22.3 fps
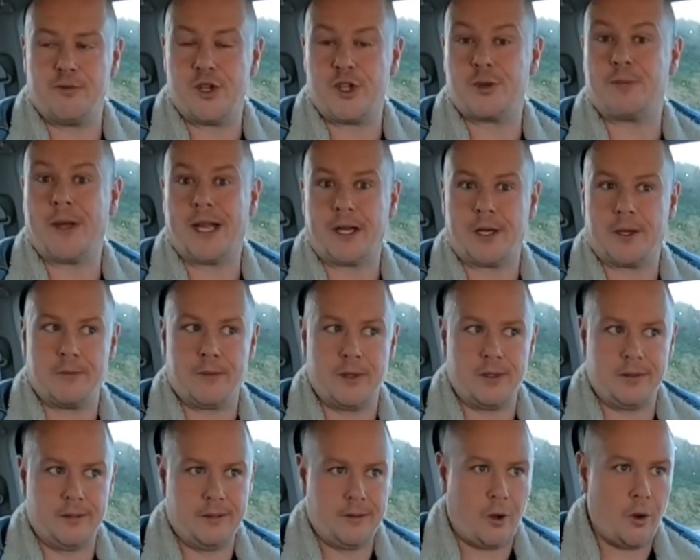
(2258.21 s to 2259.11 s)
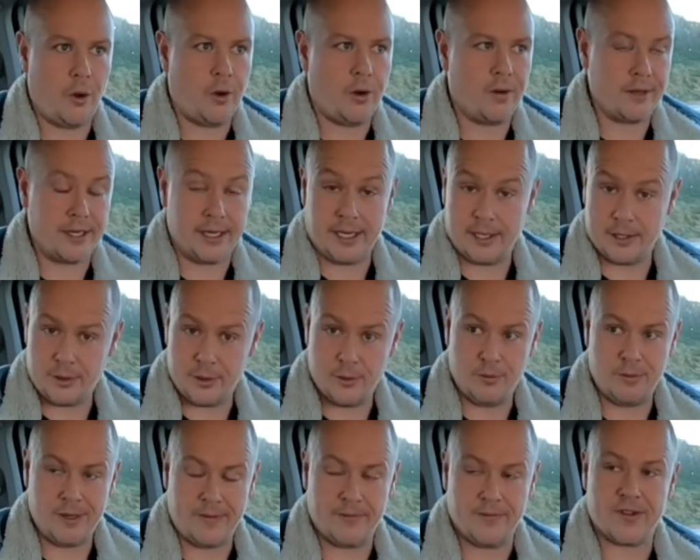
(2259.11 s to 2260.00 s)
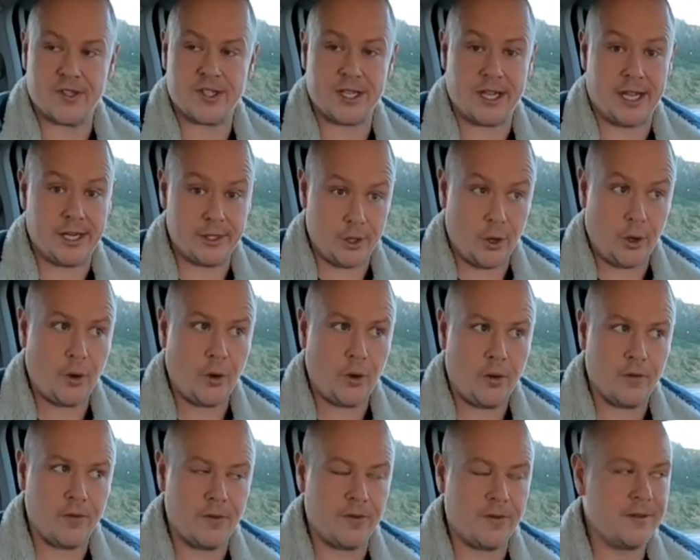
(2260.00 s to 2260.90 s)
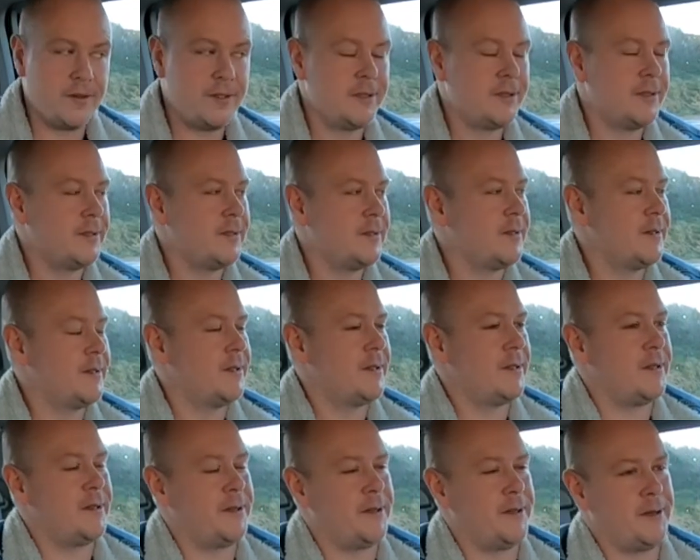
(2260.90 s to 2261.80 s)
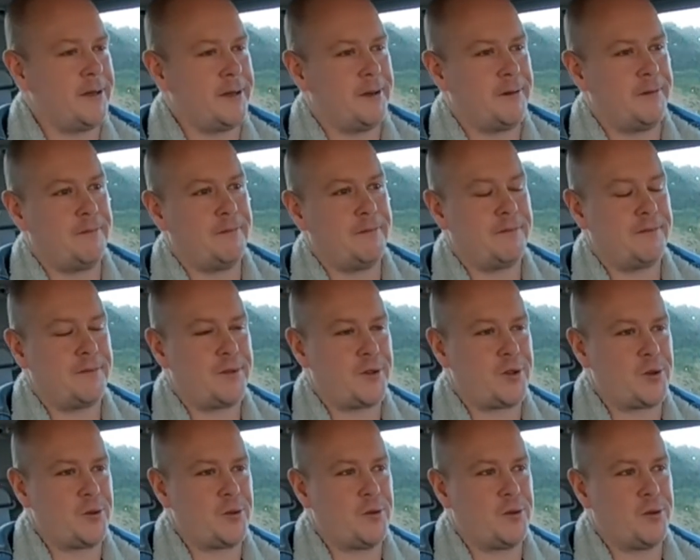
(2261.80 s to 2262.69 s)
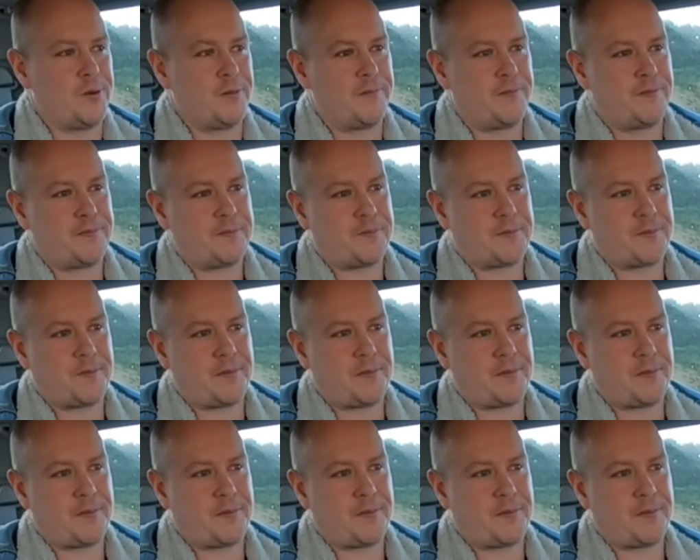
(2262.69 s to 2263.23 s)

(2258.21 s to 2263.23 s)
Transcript: respectable, and I do emphasize half. So